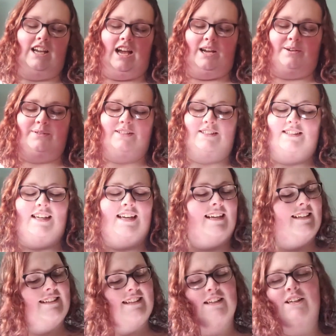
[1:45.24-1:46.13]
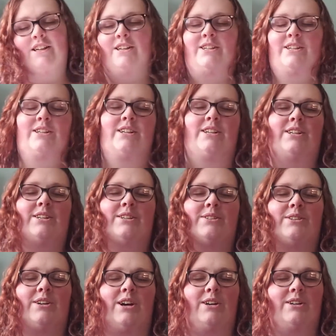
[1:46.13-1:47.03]
I was like,
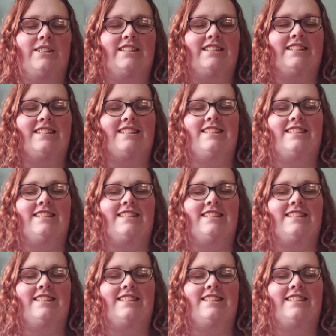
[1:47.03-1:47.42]
Rowan,